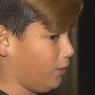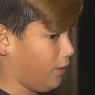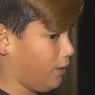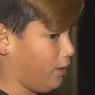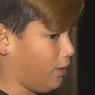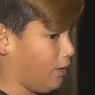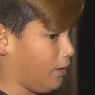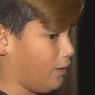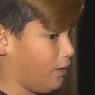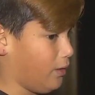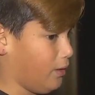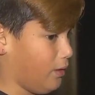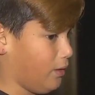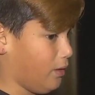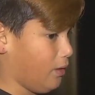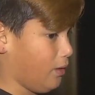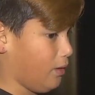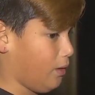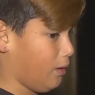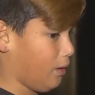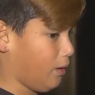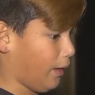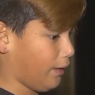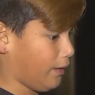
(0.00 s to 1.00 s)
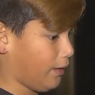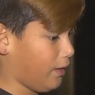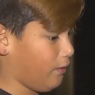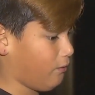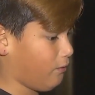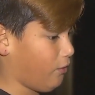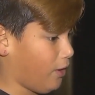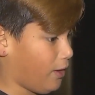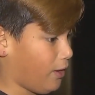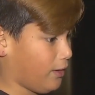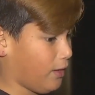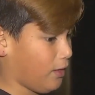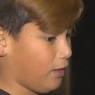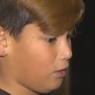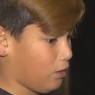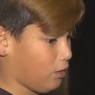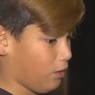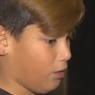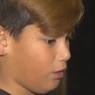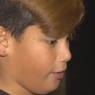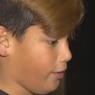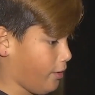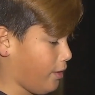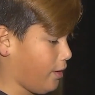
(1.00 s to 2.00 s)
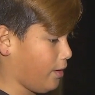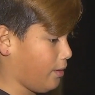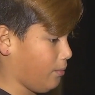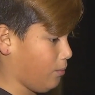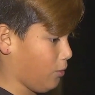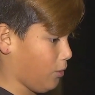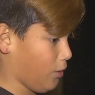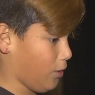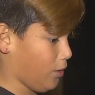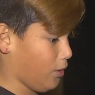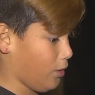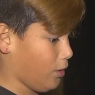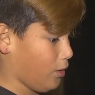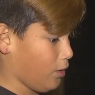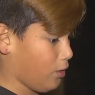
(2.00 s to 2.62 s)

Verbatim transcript: on. I can't fight against the current anymore.